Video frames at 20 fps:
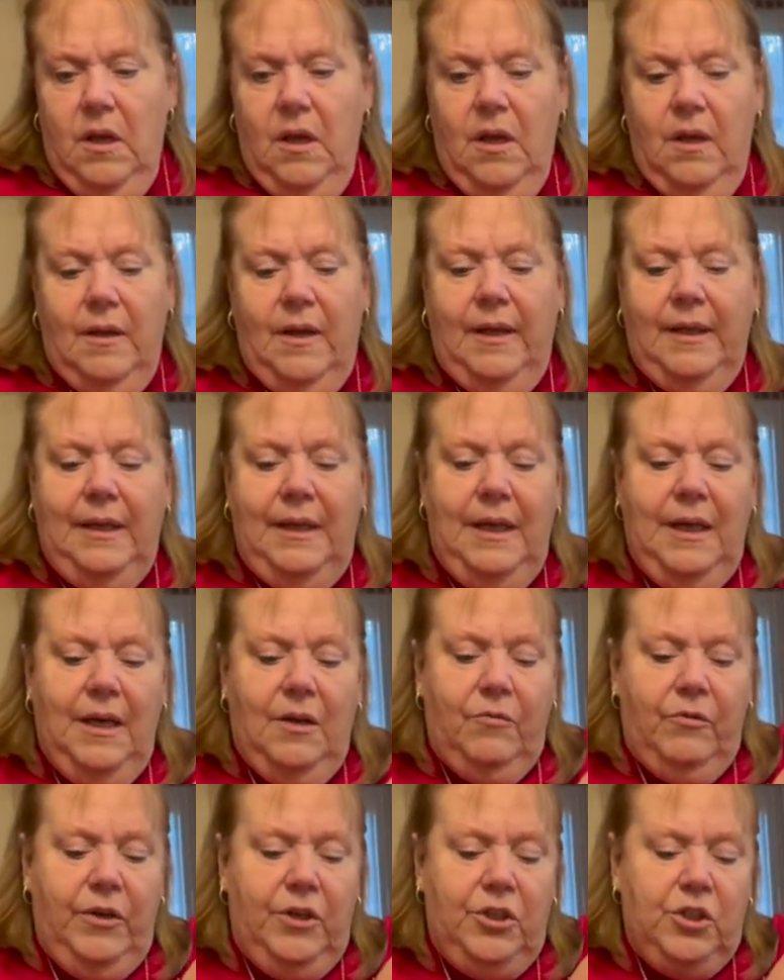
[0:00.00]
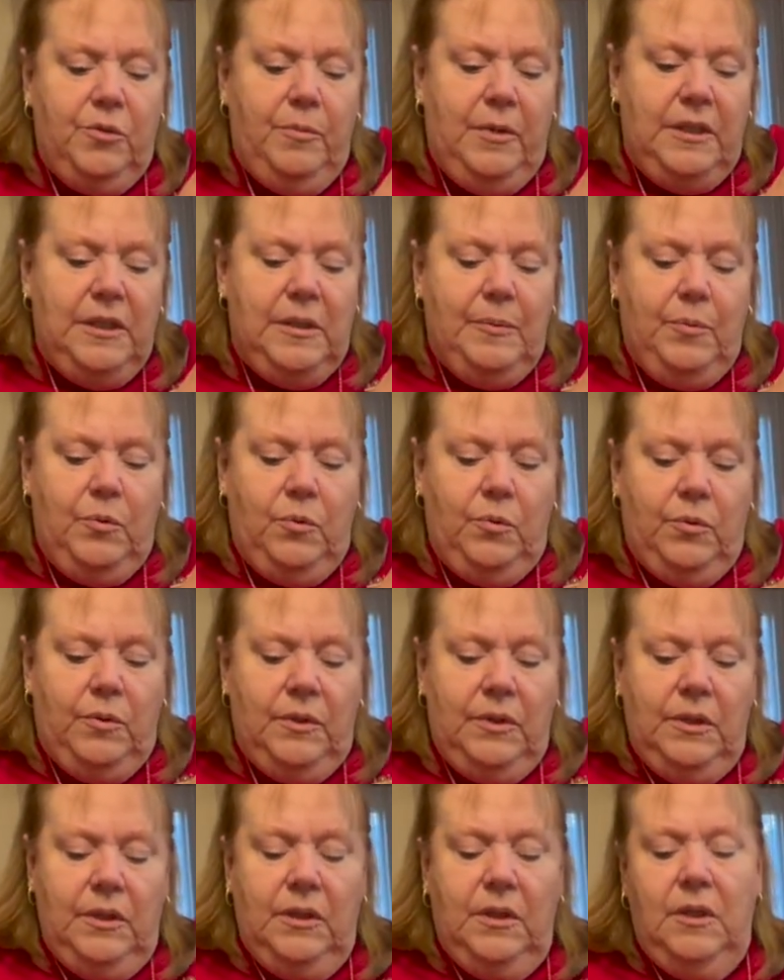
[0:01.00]
I can't reach my spoon
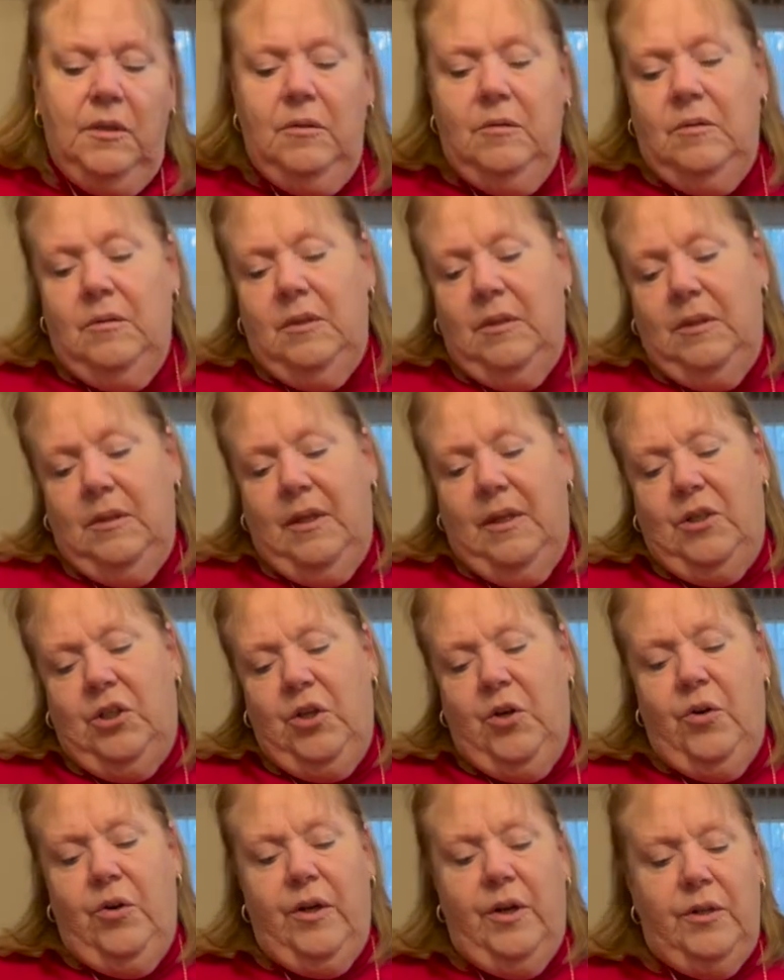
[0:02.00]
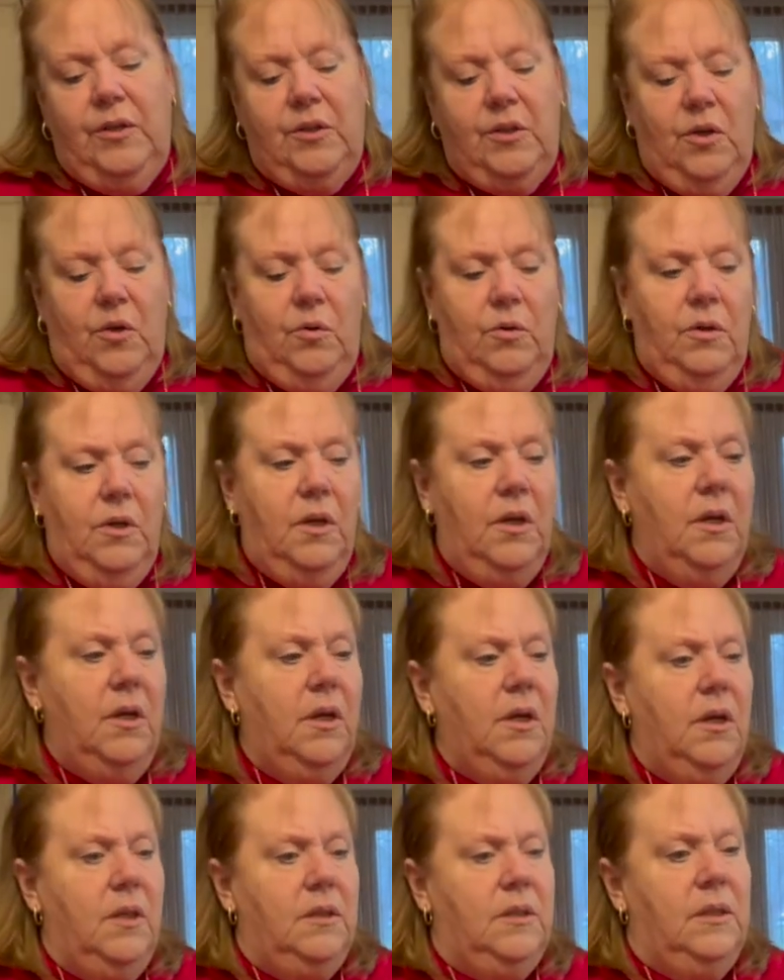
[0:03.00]
and turn it, so
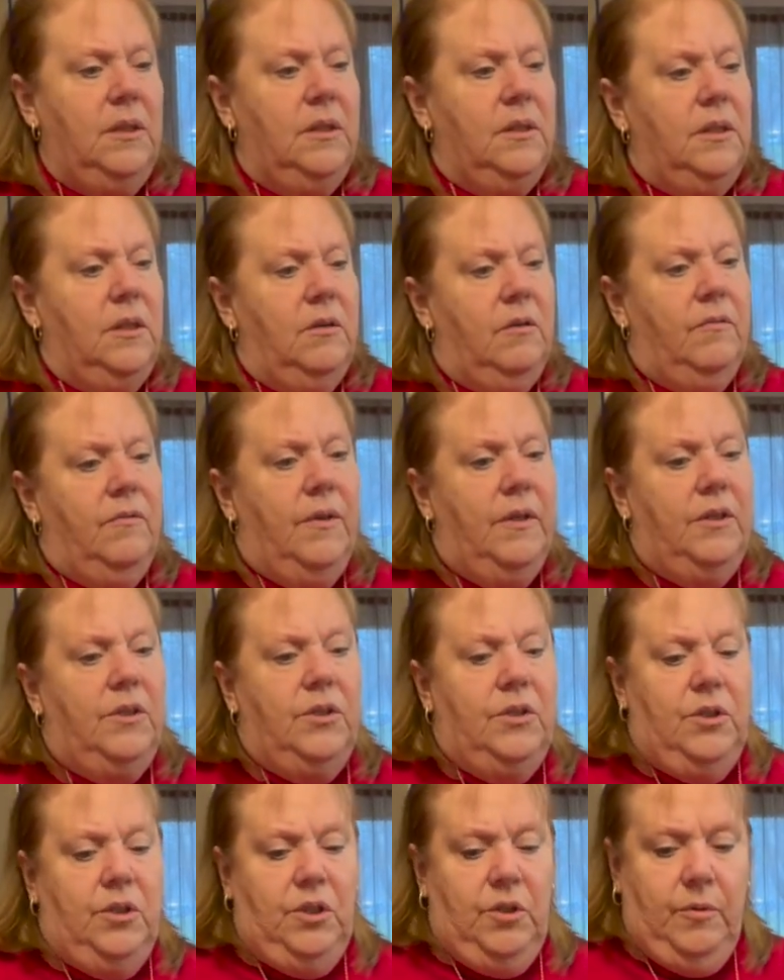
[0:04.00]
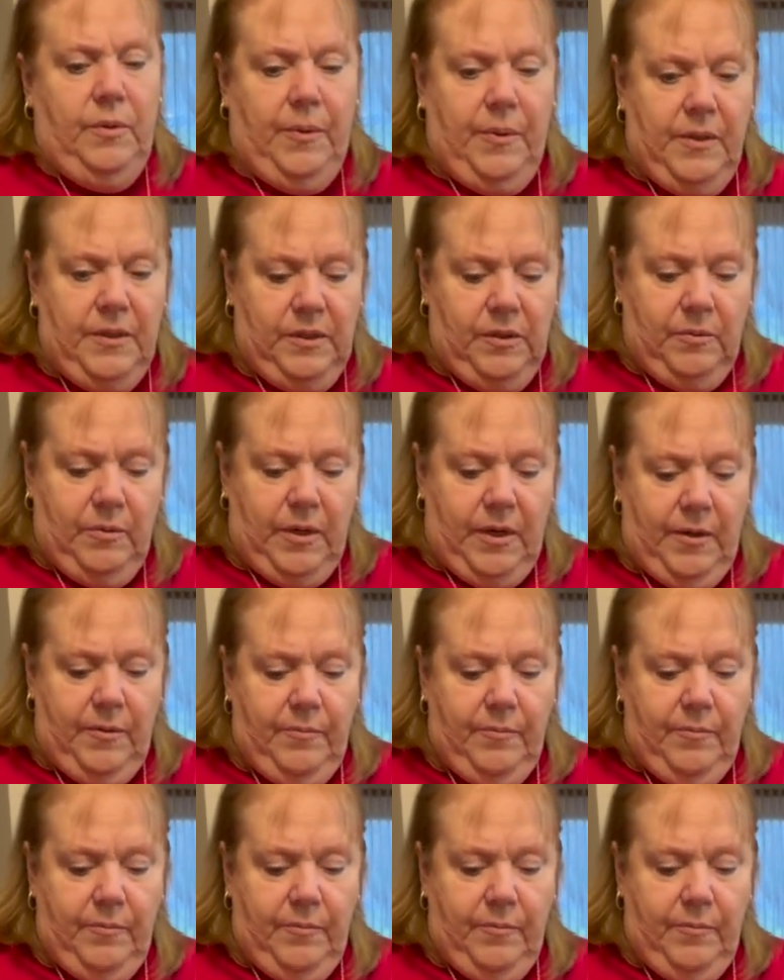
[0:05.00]
it's easier if I just do it this way.